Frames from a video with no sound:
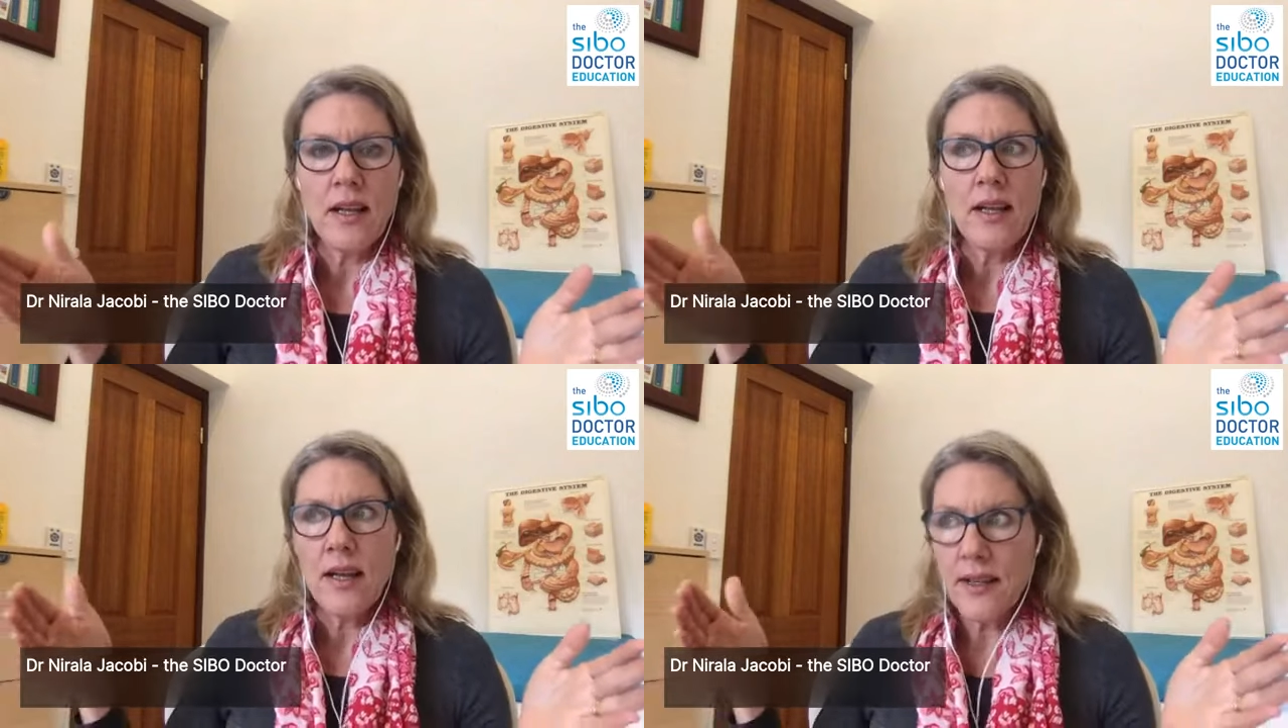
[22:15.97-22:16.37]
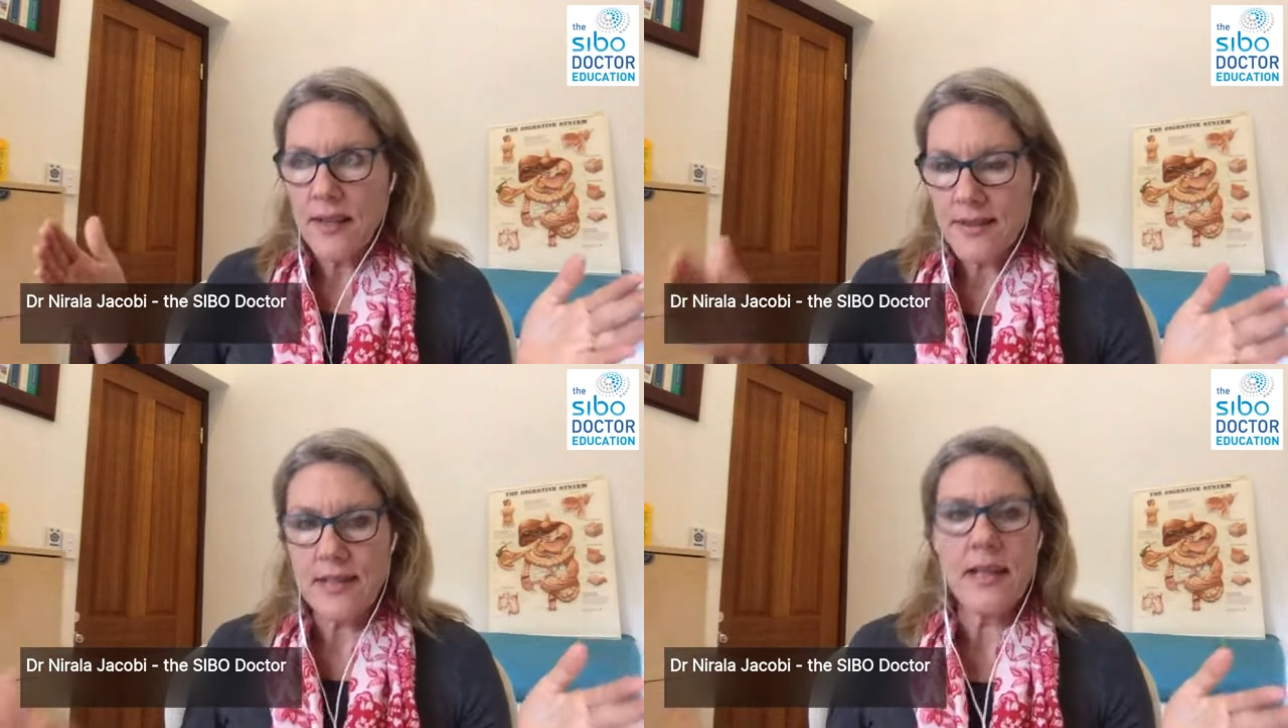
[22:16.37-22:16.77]
an
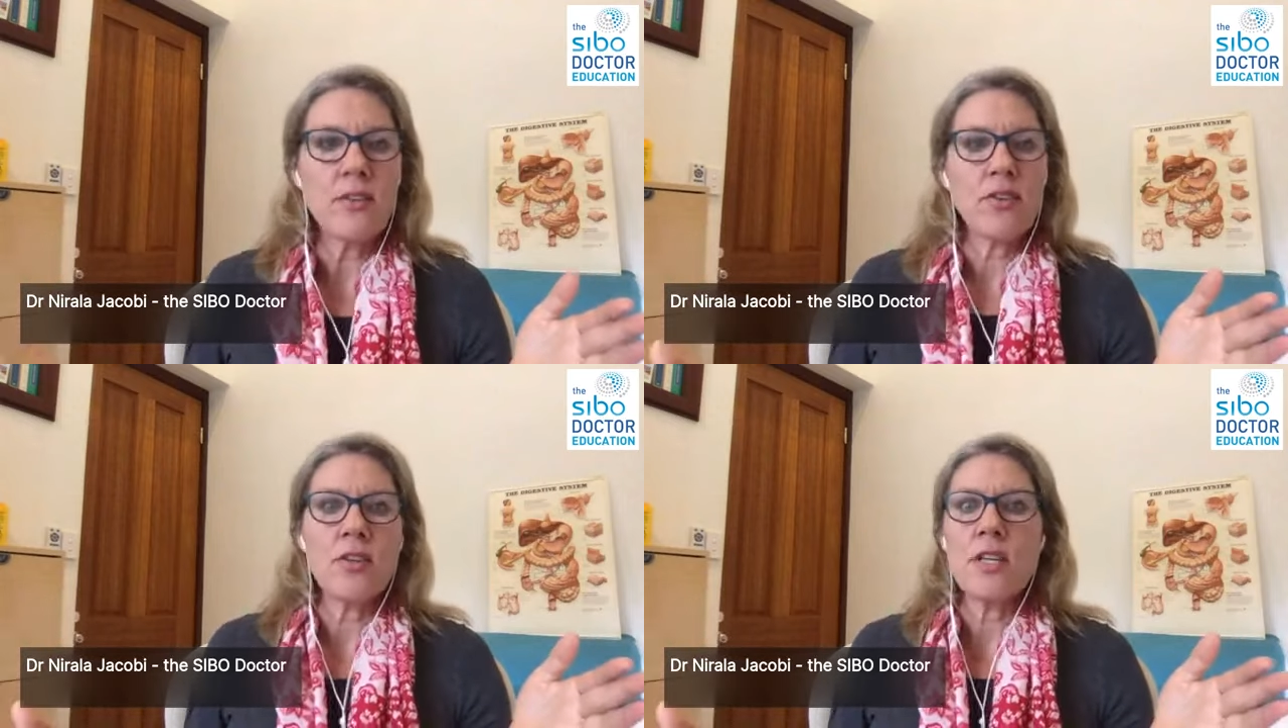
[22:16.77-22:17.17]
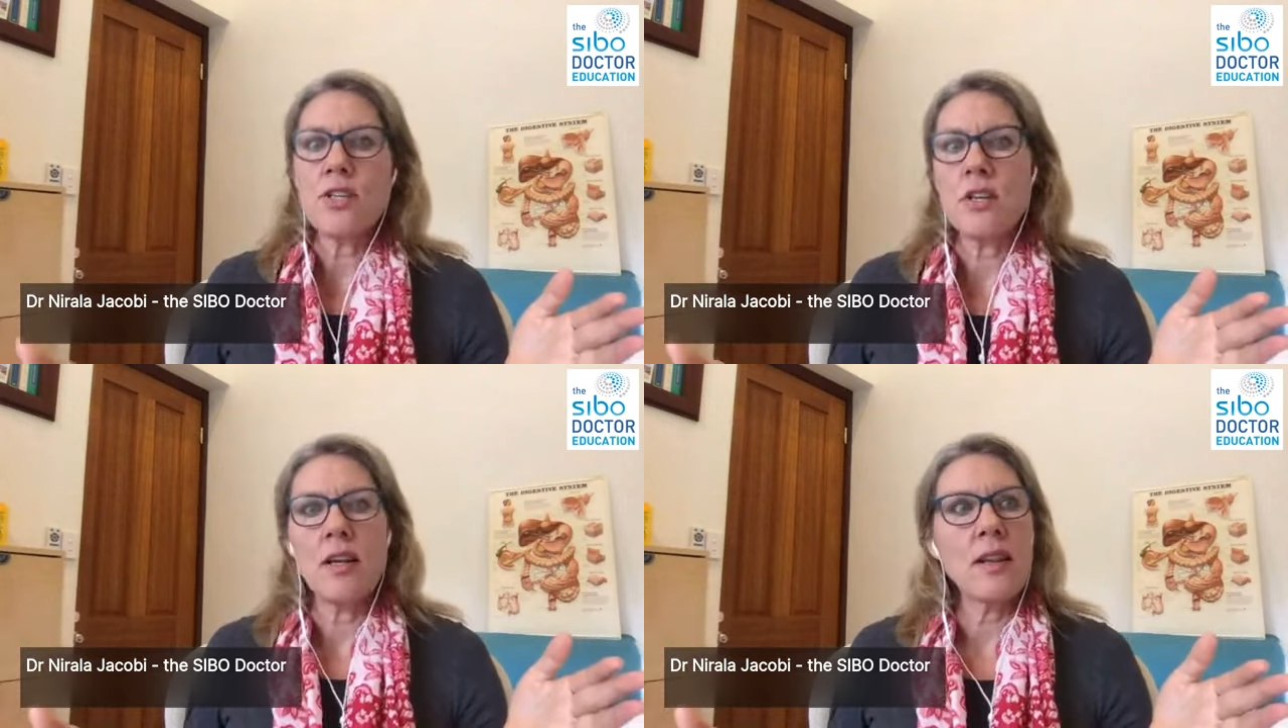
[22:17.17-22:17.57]
intense
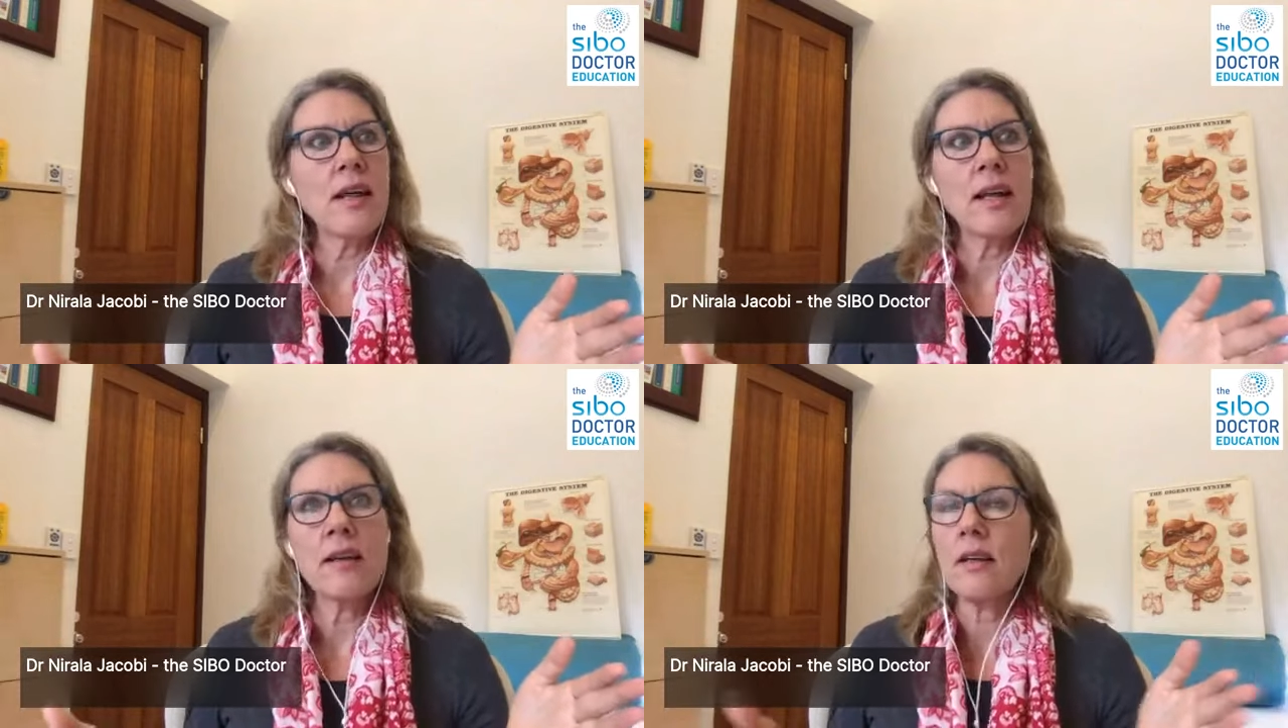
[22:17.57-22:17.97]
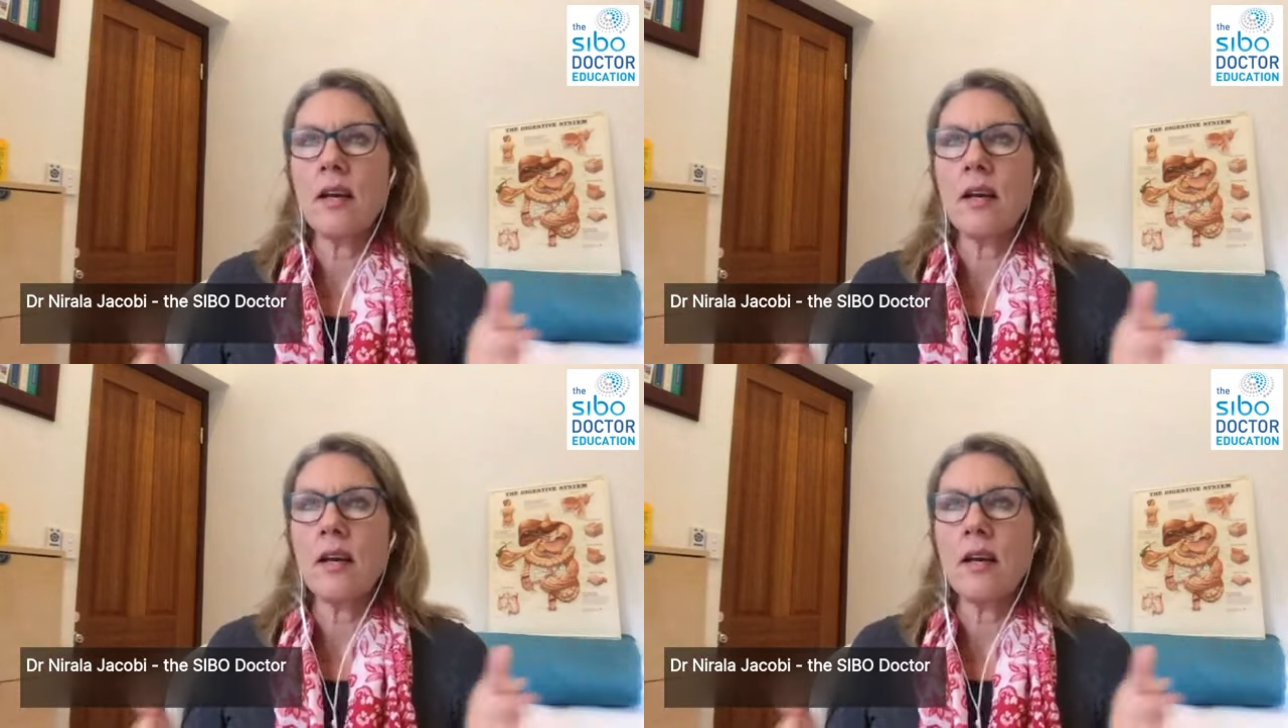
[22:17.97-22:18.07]
condition that